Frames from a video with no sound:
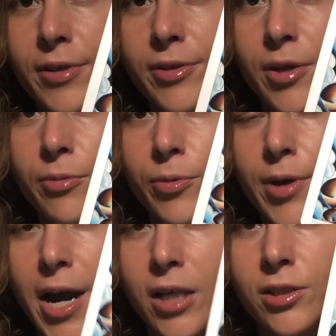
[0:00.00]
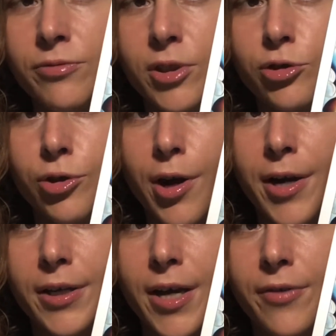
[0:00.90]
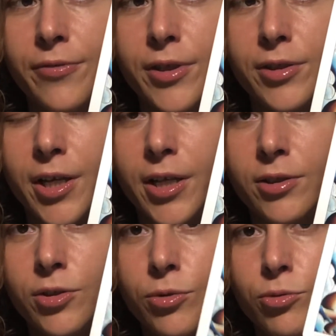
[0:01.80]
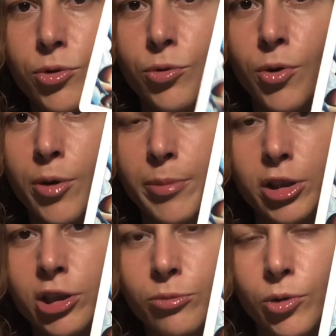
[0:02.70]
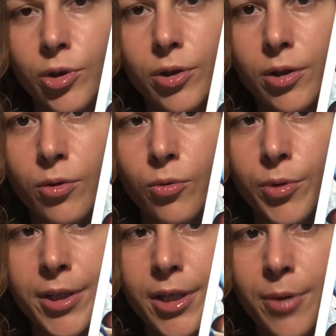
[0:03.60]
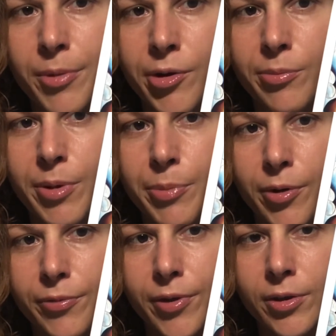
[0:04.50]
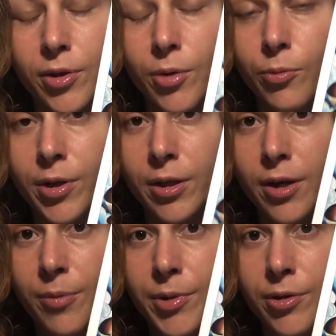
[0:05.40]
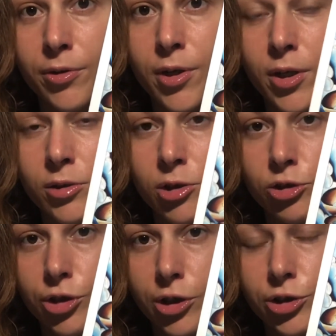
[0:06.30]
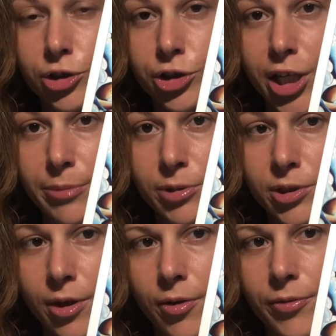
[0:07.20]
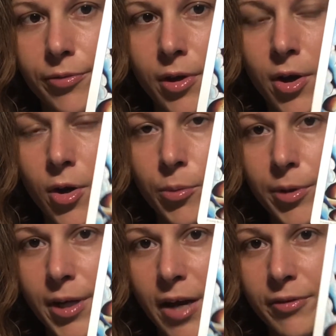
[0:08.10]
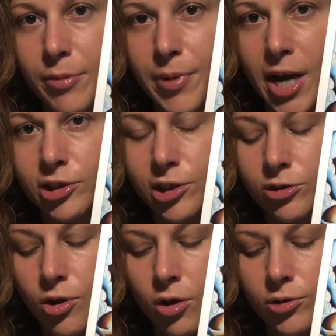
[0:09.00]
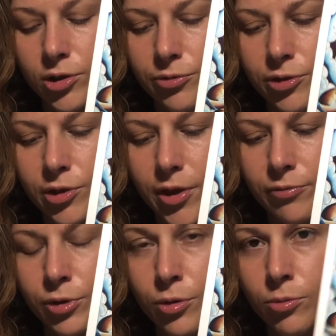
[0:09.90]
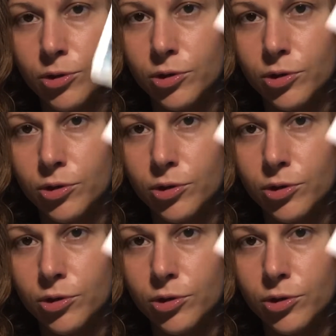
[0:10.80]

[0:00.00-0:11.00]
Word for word: that we're actively trying every day to do our mission work. We didn't come here to be perfect, and we didn't come here to judge and shame self. We're going to have compassion and tolerance for self too, which is